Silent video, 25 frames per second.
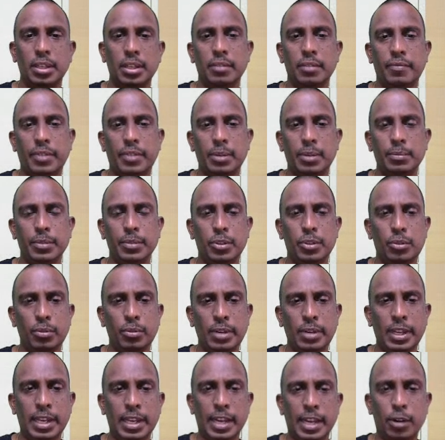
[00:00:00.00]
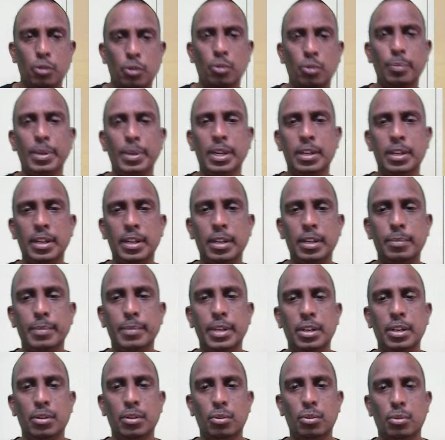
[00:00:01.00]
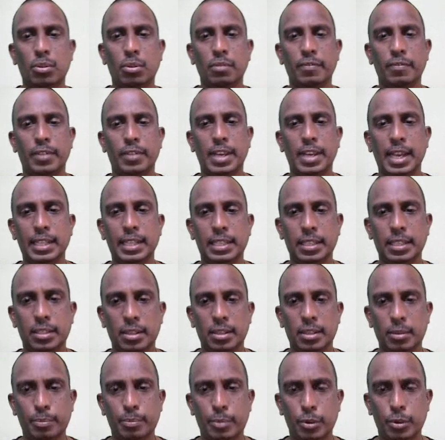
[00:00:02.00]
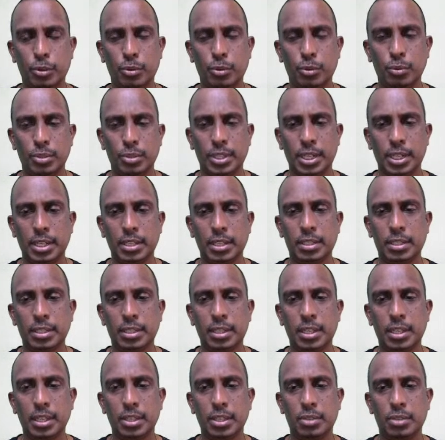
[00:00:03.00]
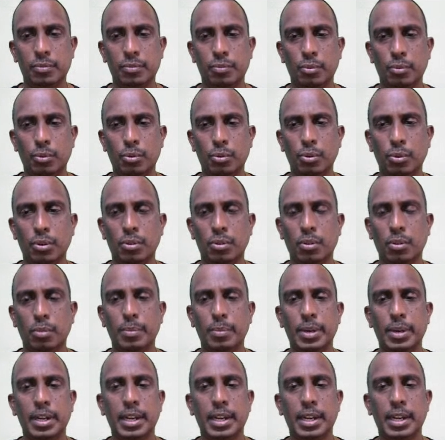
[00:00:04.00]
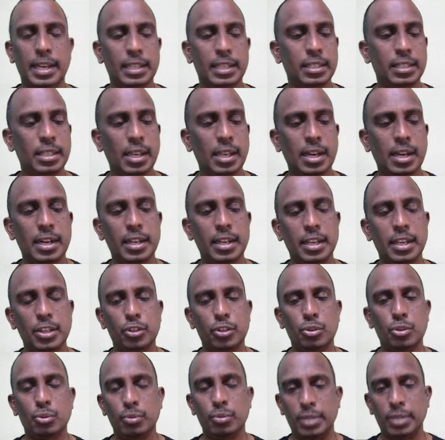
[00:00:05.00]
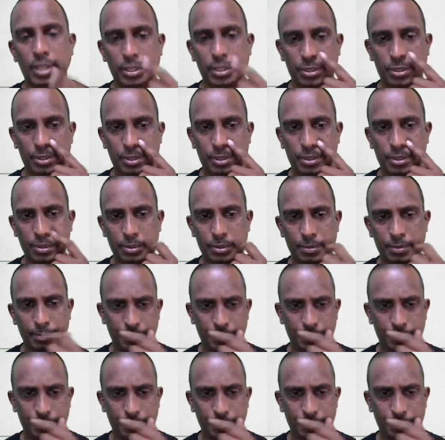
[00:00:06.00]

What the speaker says: during anaerobic treatment, lot of gases are produced, that is CH4, carbon dioxide, H2S.